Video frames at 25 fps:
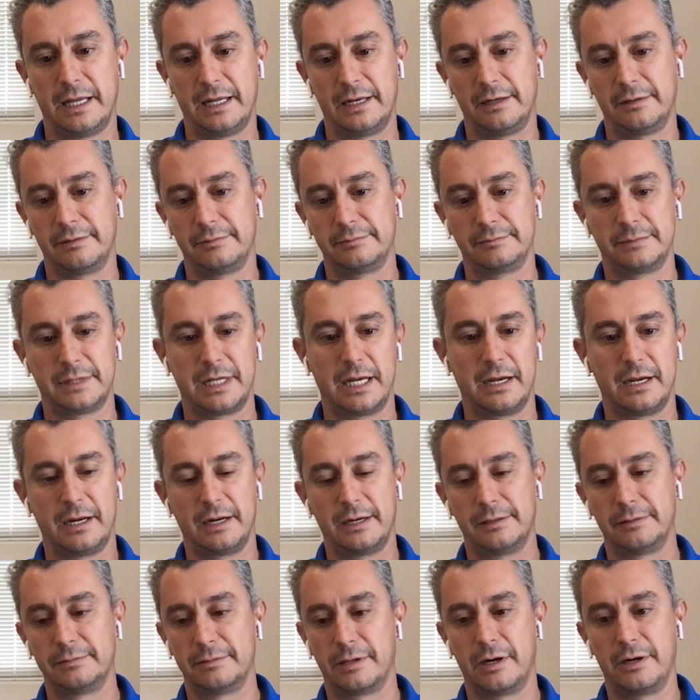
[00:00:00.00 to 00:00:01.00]
then
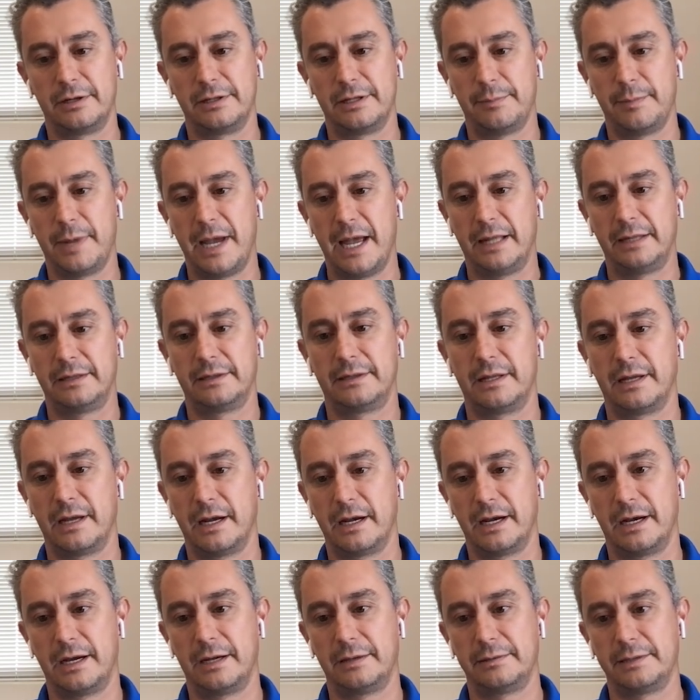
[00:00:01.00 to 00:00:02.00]
our demand
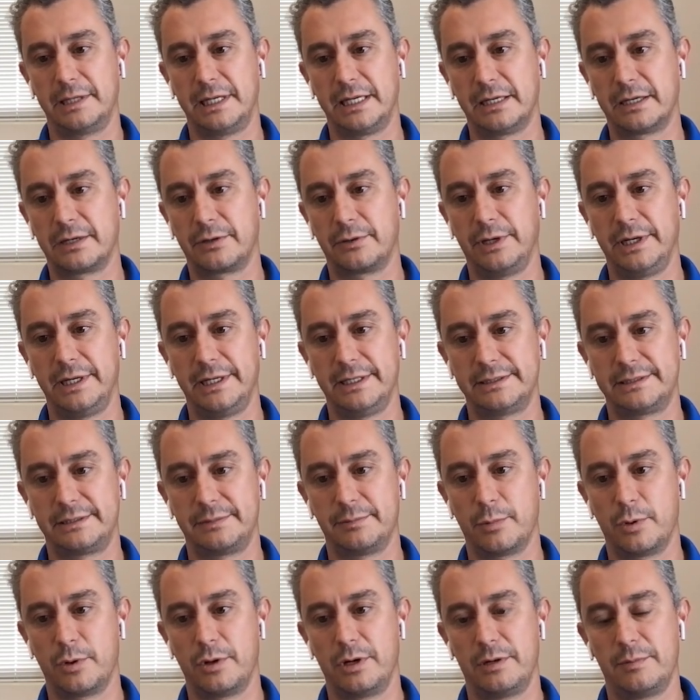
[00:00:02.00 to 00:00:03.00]

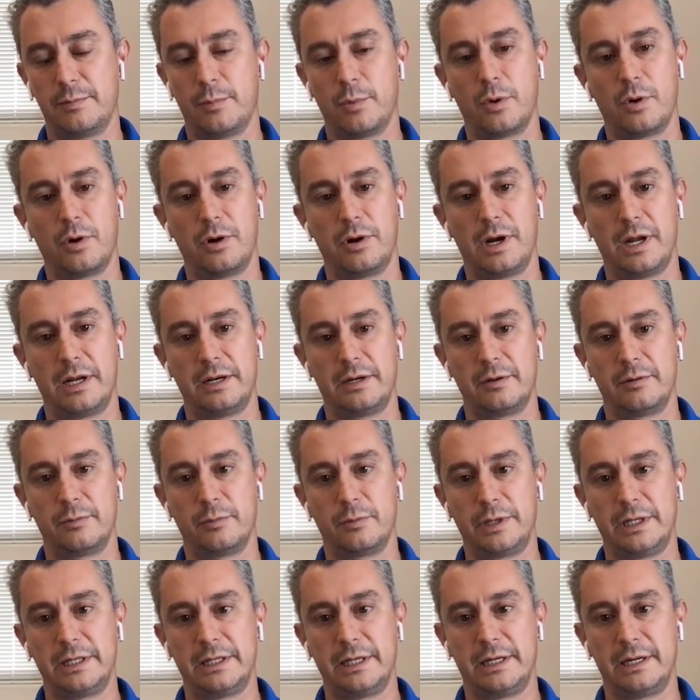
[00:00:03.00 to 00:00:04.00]
increased more and more, and
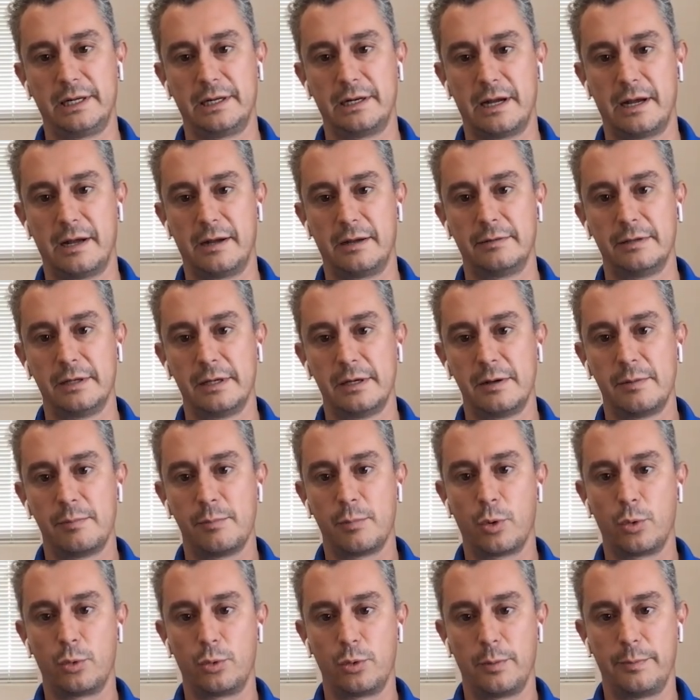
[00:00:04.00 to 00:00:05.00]
we needed a
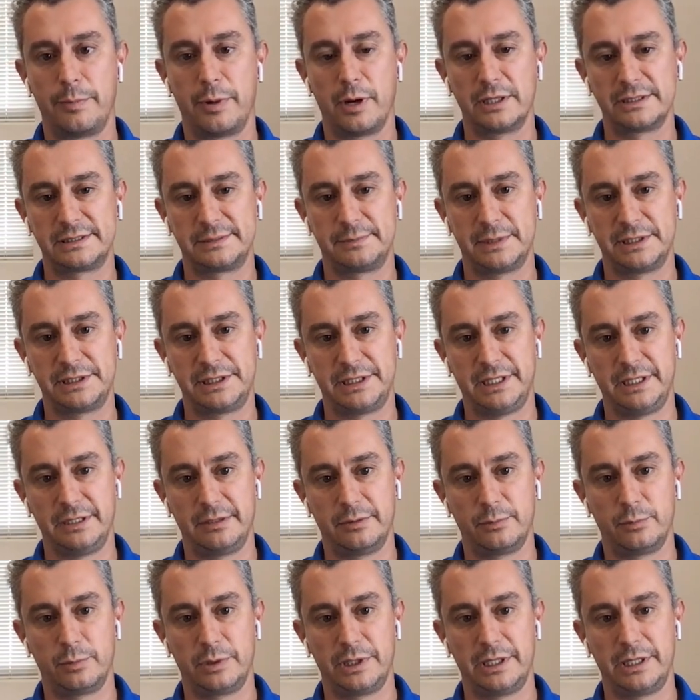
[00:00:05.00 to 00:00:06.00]
more robust
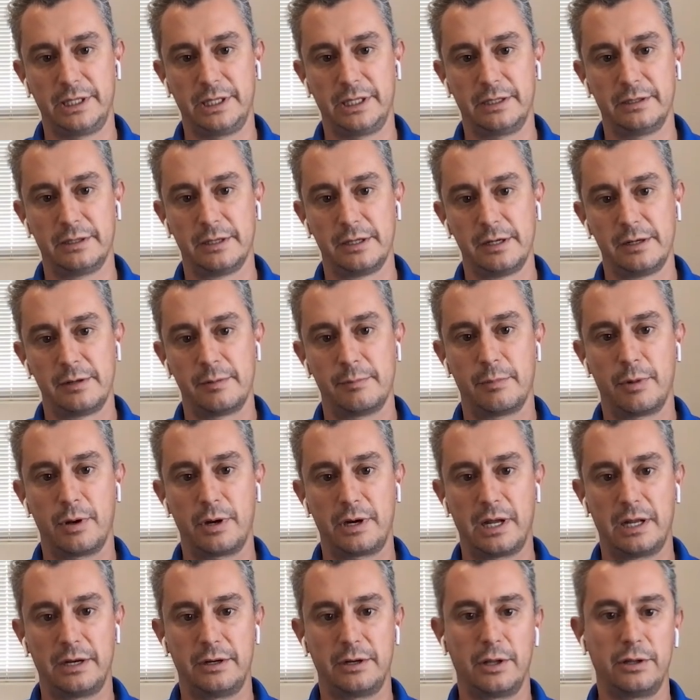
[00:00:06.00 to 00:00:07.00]
machine. We
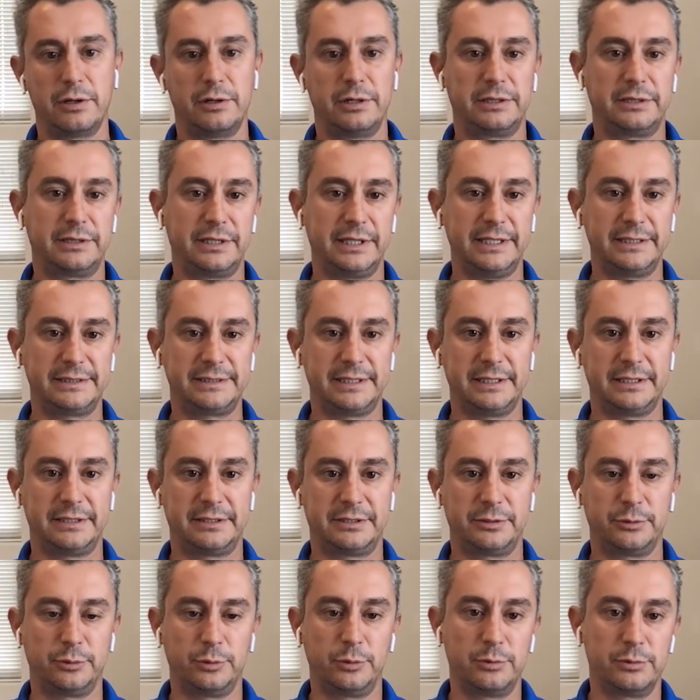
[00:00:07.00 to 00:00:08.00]
bought another
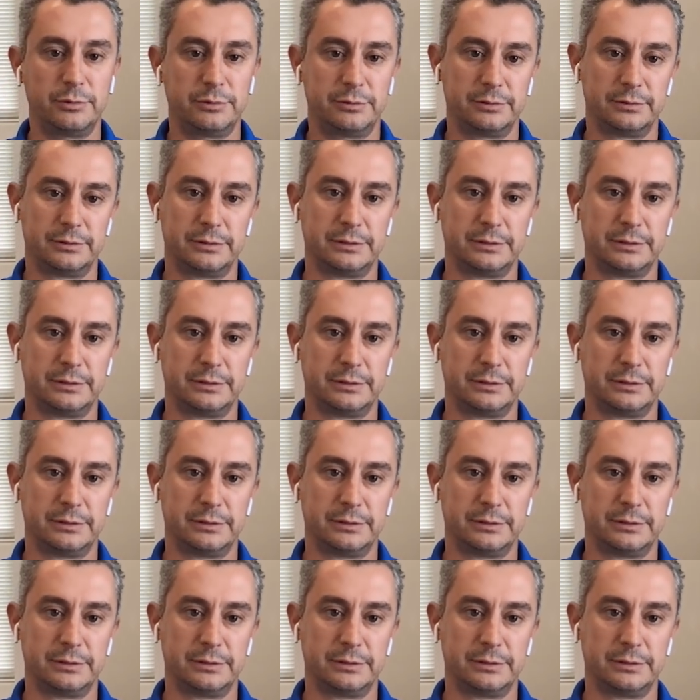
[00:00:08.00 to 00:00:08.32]
TC2,